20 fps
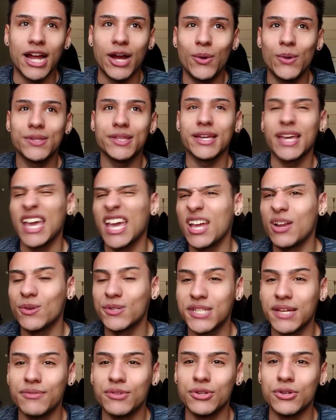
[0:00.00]
I was like 8
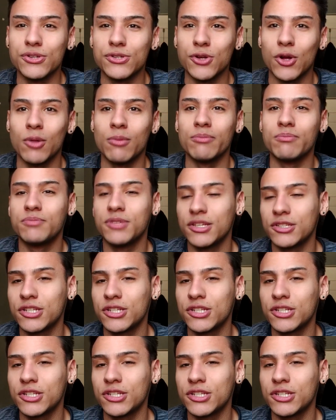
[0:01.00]
or 7 years old.